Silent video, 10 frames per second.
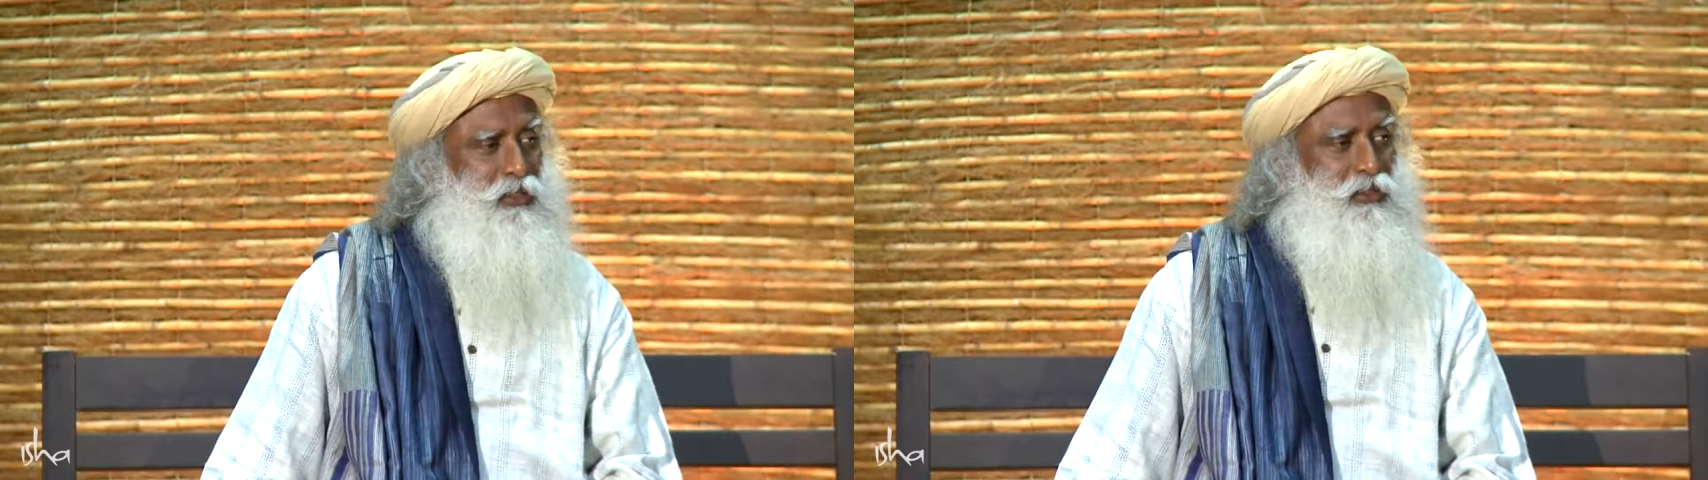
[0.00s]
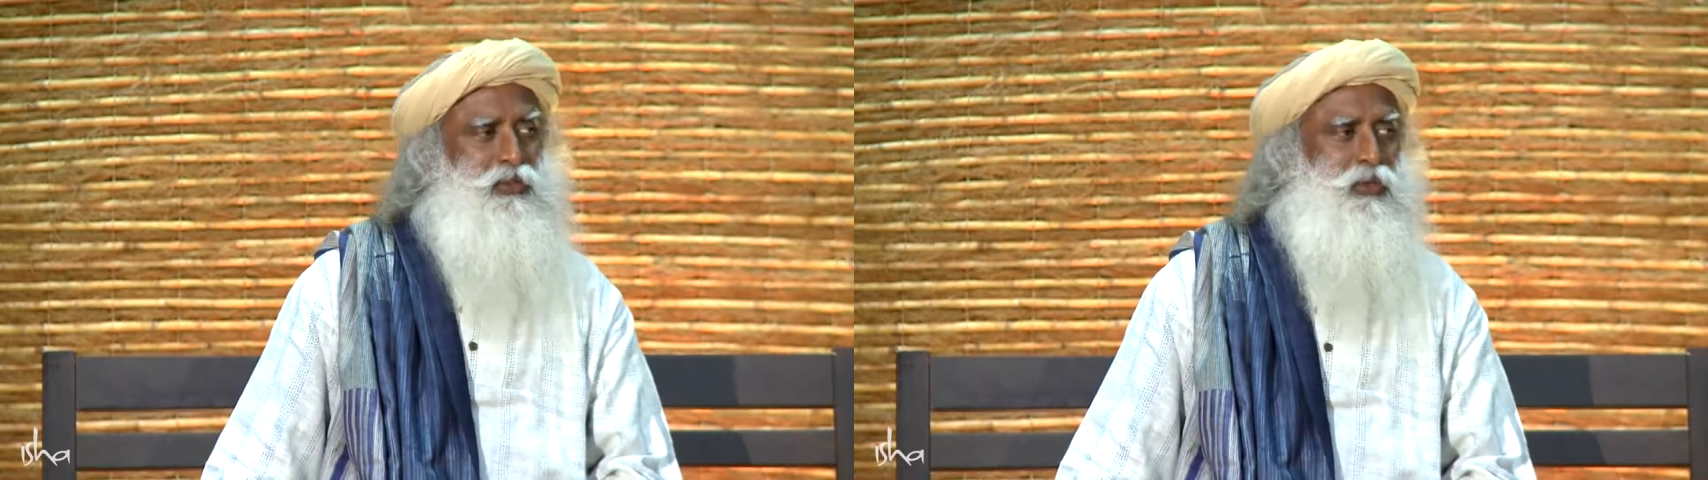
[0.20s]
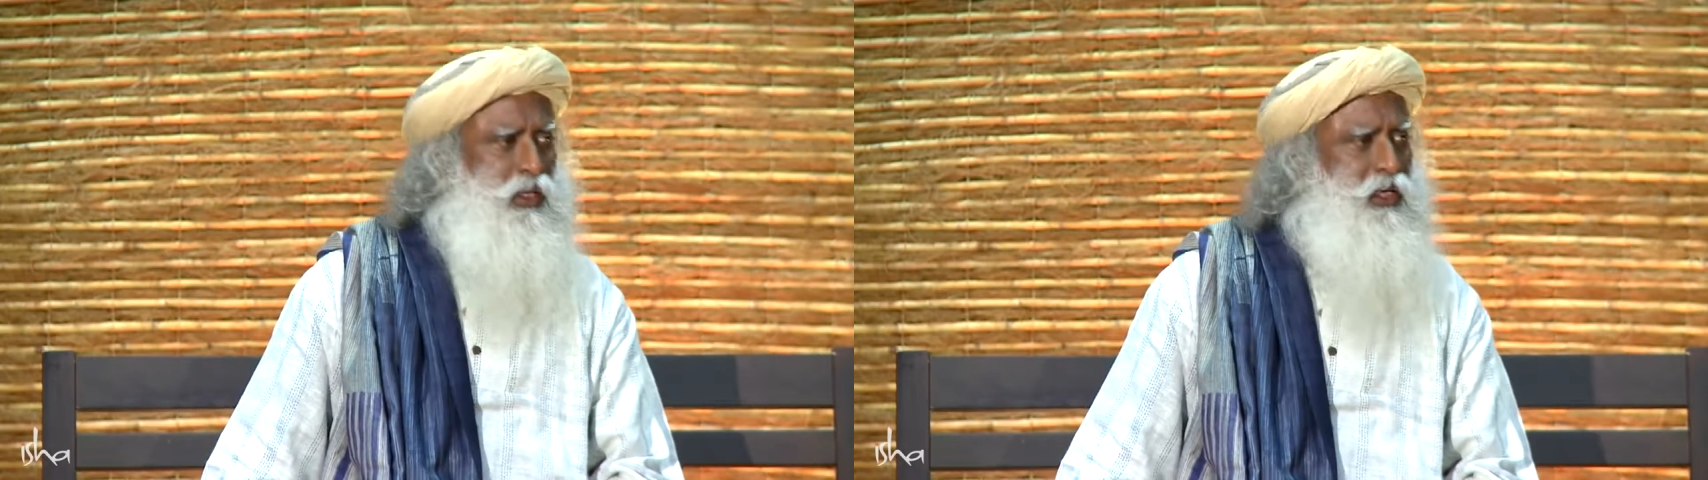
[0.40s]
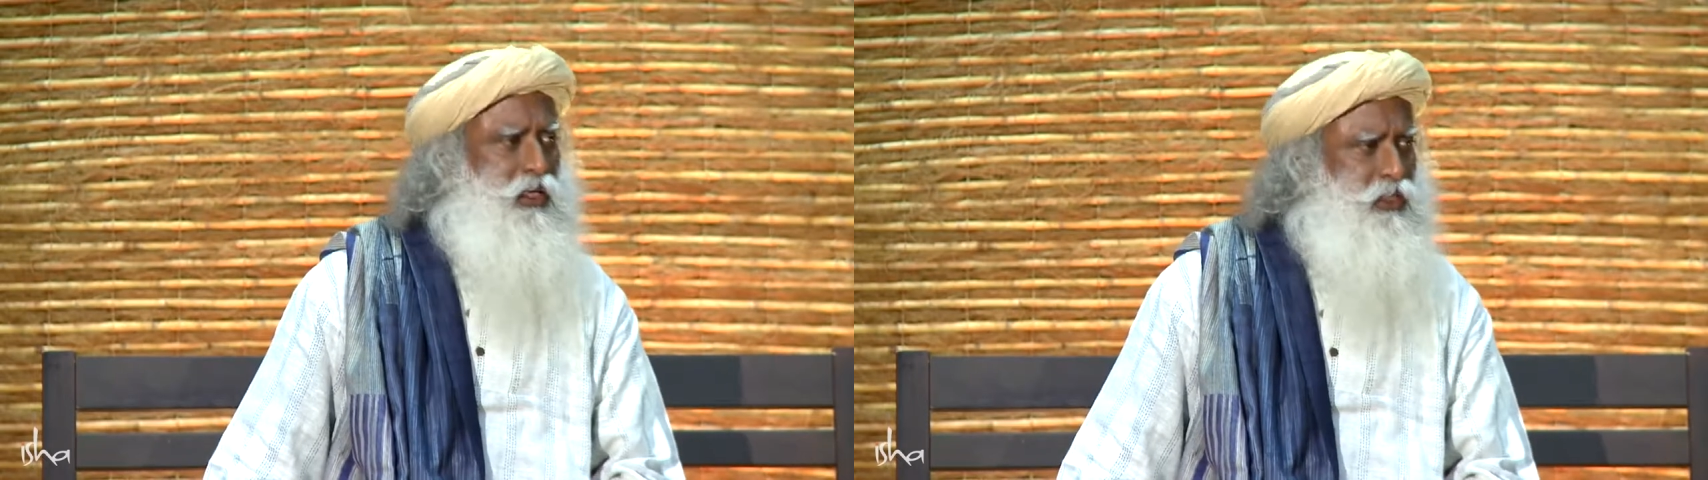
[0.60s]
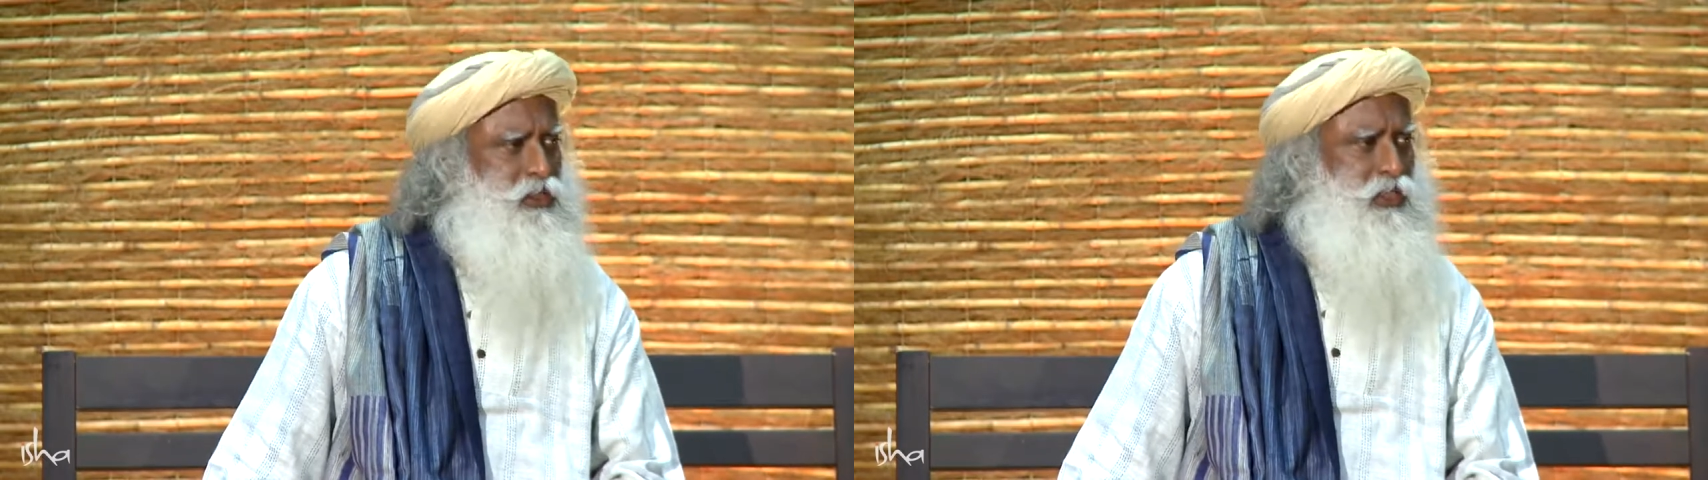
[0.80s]
is nuclear
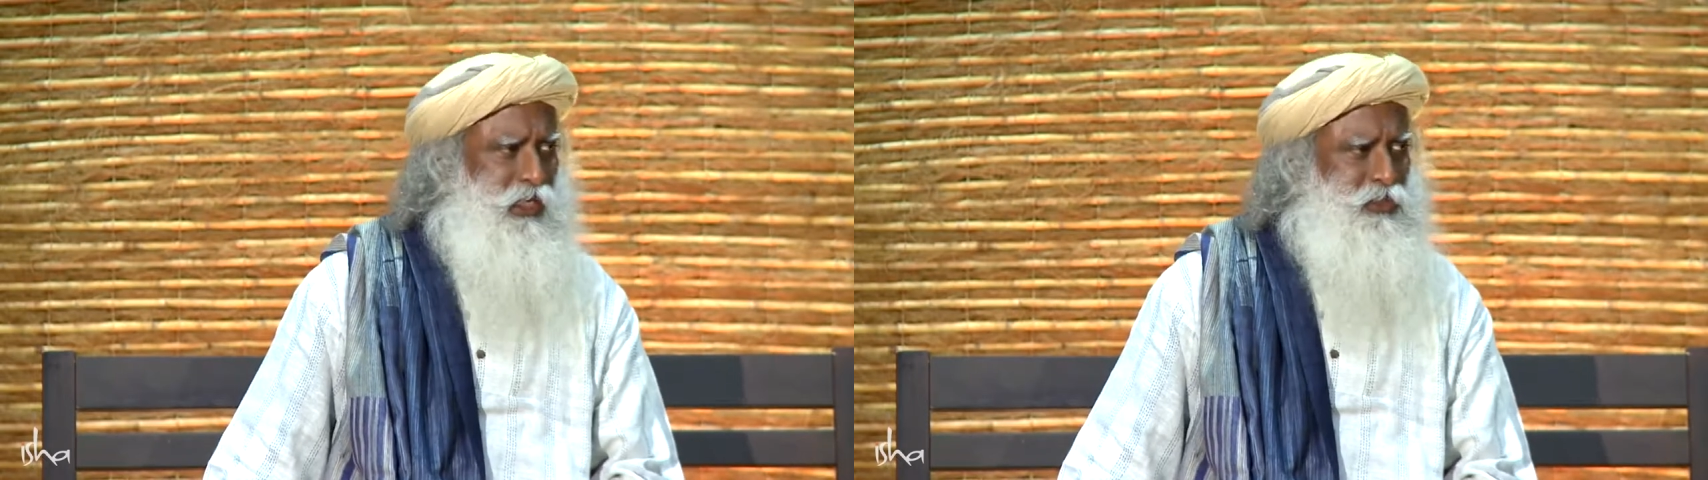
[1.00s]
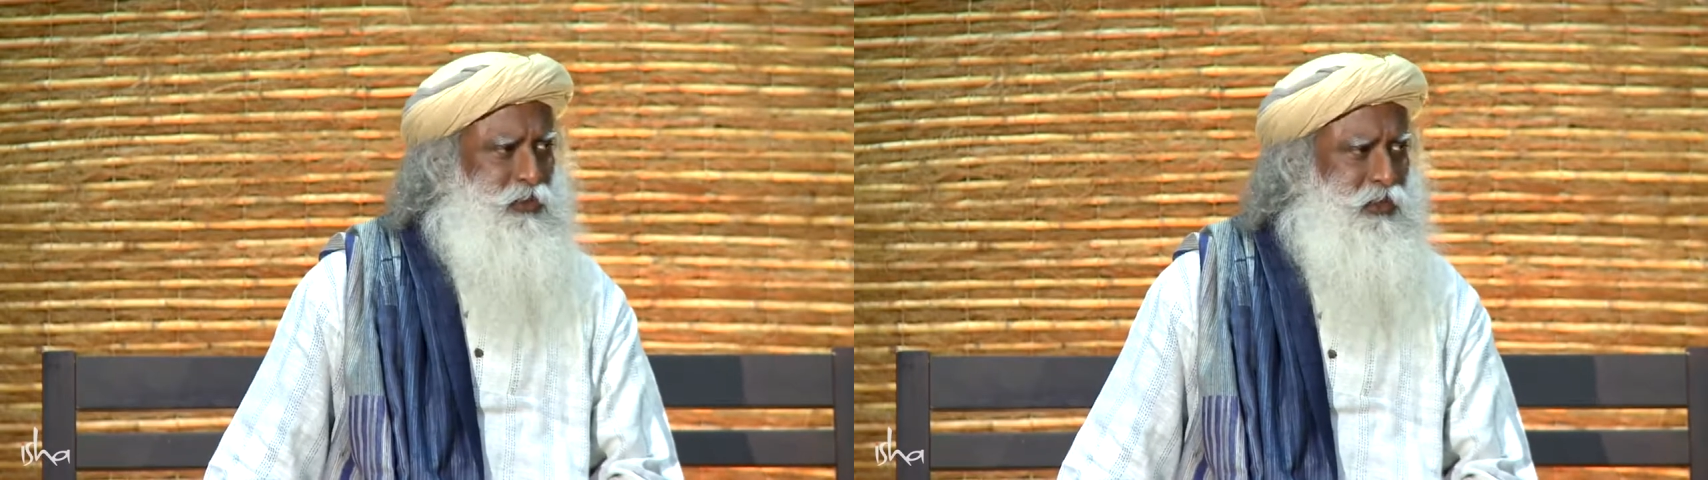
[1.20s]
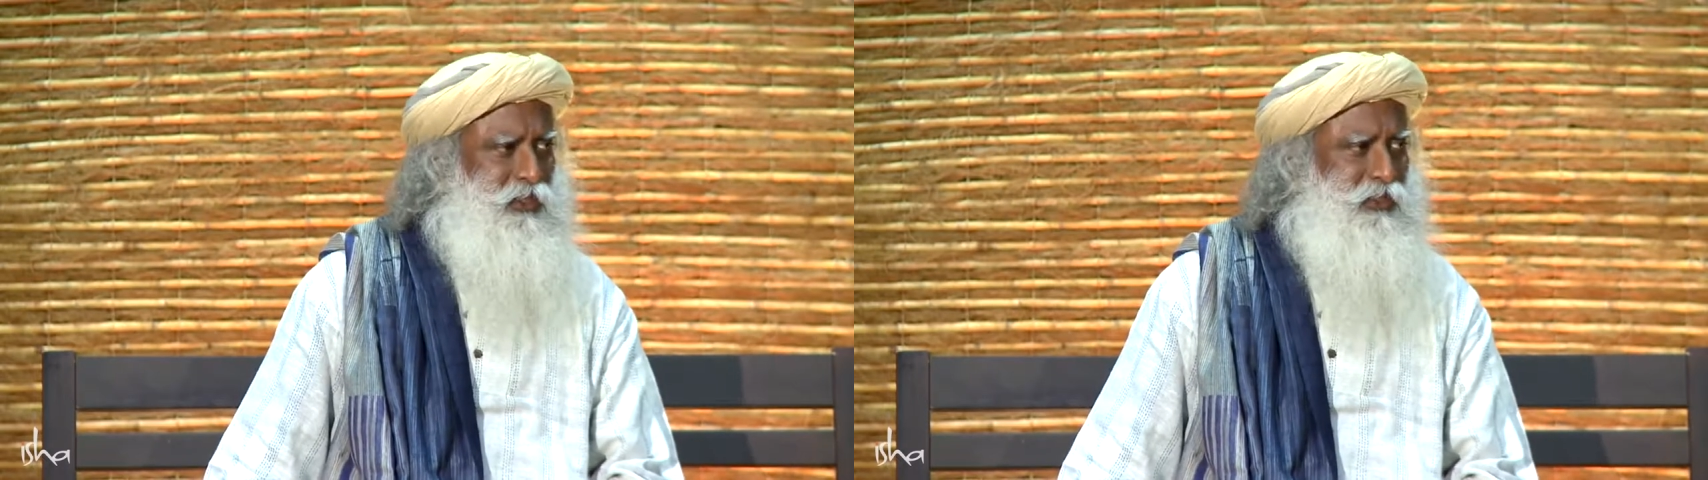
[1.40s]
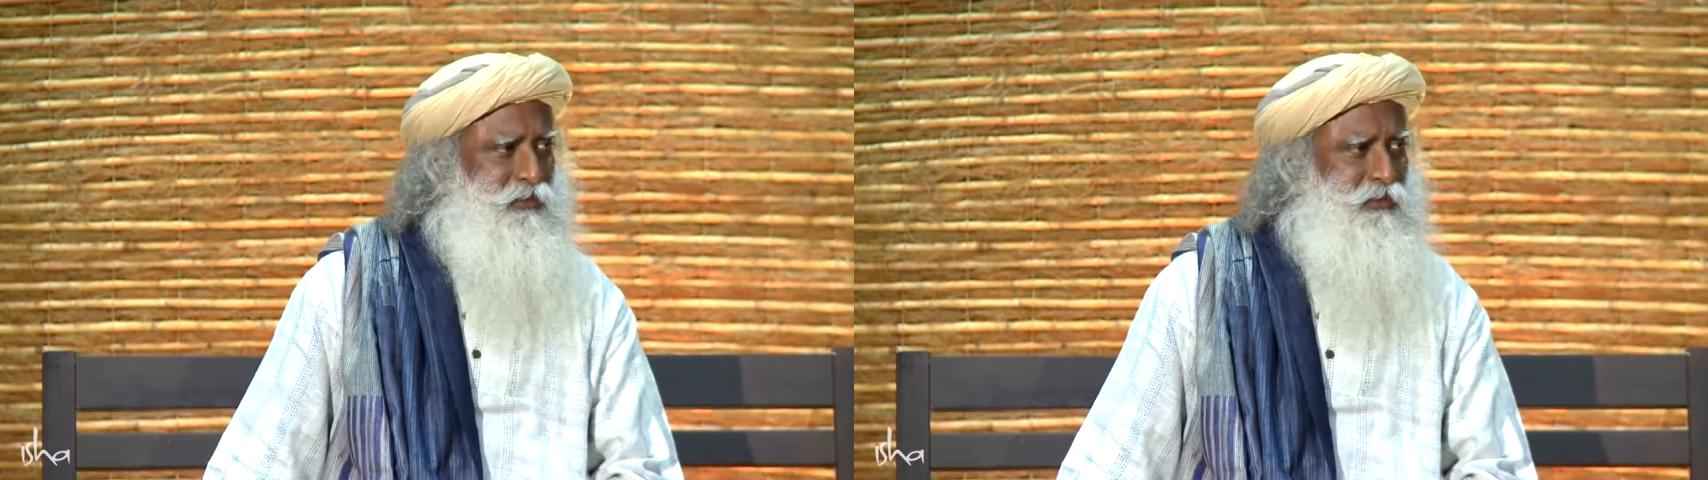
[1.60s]
energy actually.